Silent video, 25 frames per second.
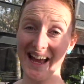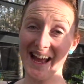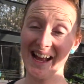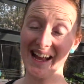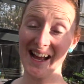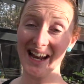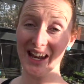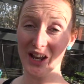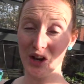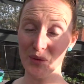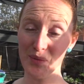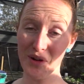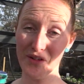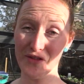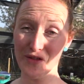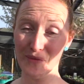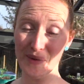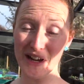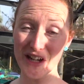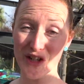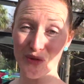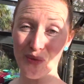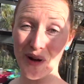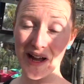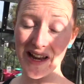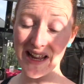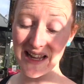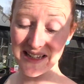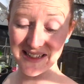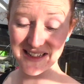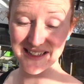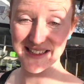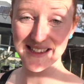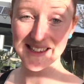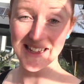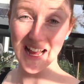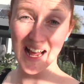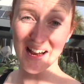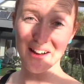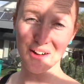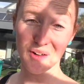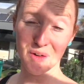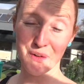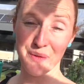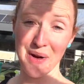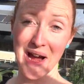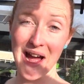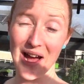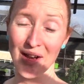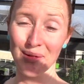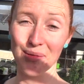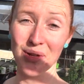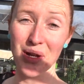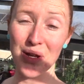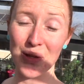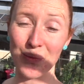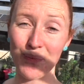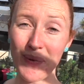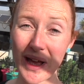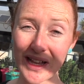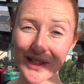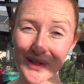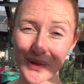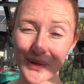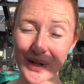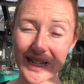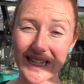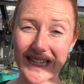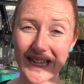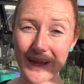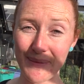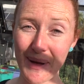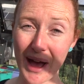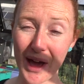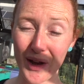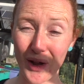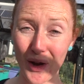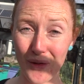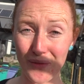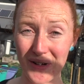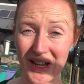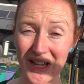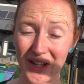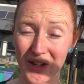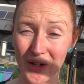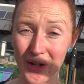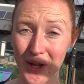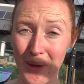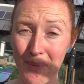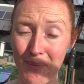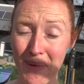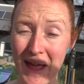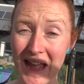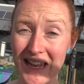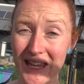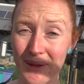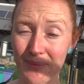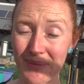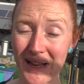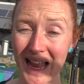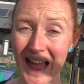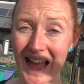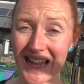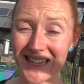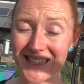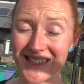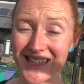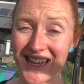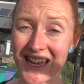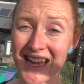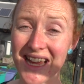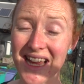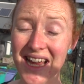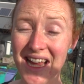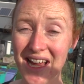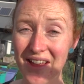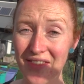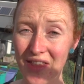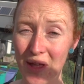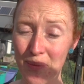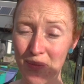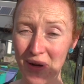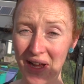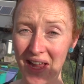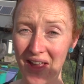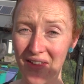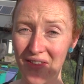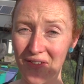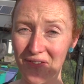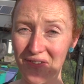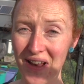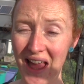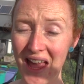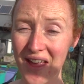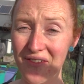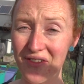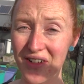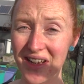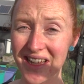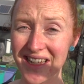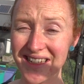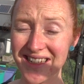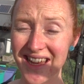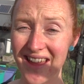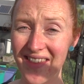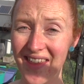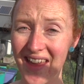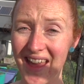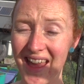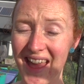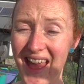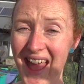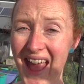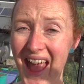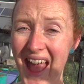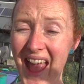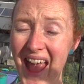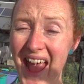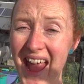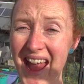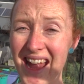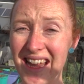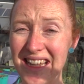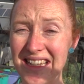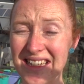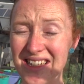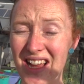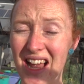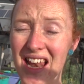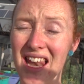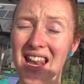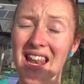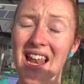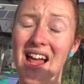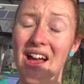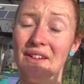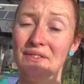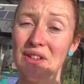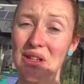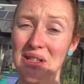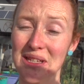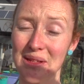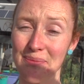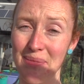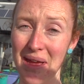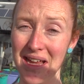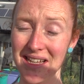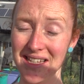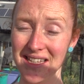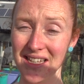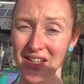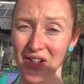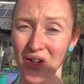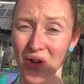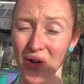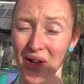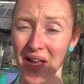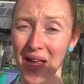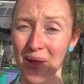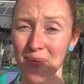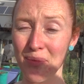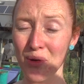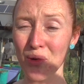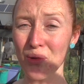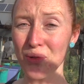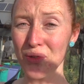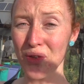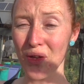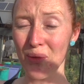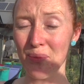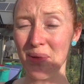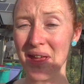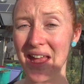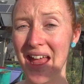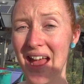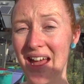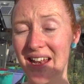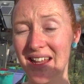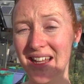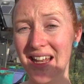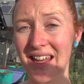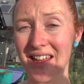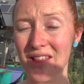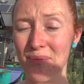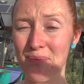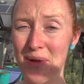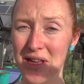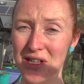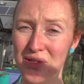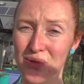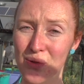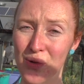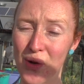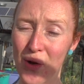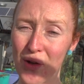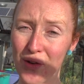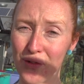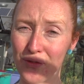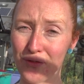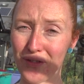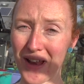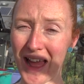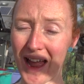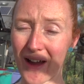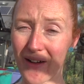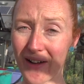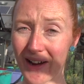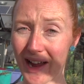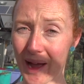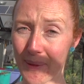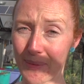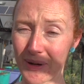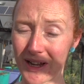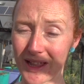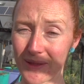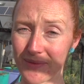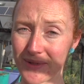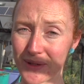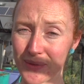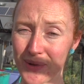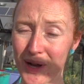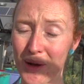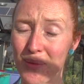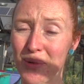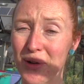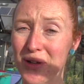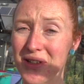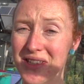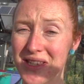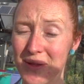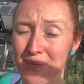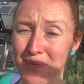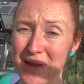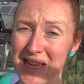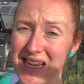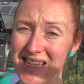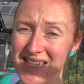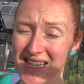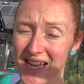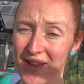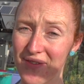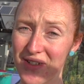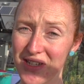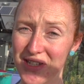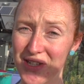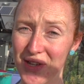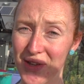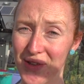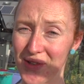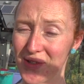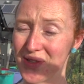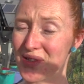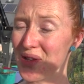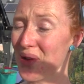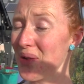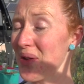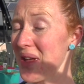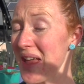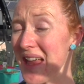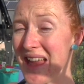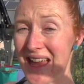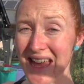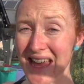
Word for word: take a little bit from each one and just scatter it around because basil and tomato are really good companion plants. They bring out the flavour in each other and I love using basil in cooking but also being able to let the basil go to flower a couple in as well because the bees love it too so